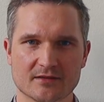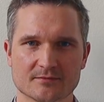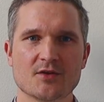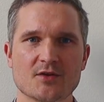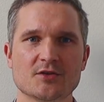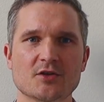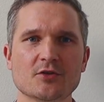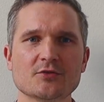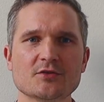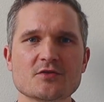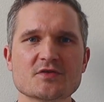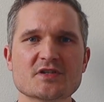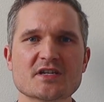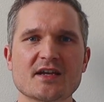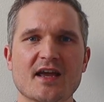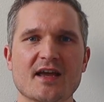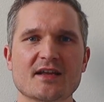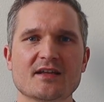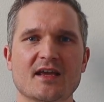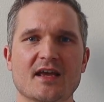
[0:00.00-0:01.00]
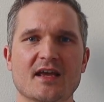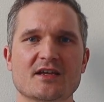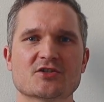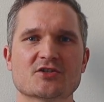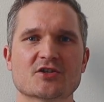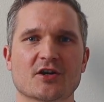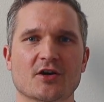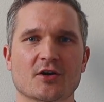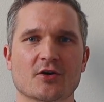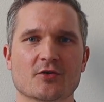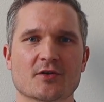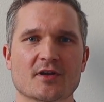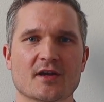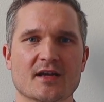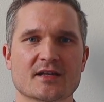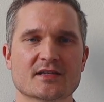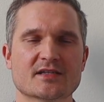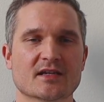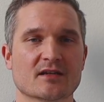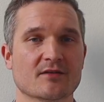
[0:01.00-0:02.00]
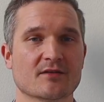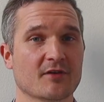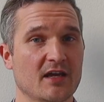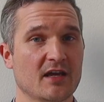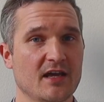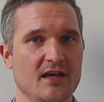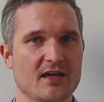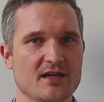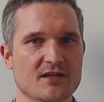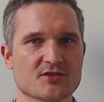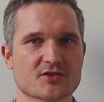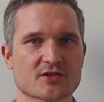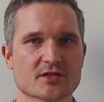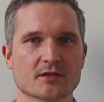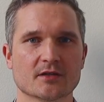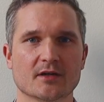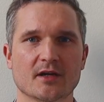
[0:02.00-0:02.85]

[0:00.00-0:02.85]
You'll use an NCage code instead of a cage,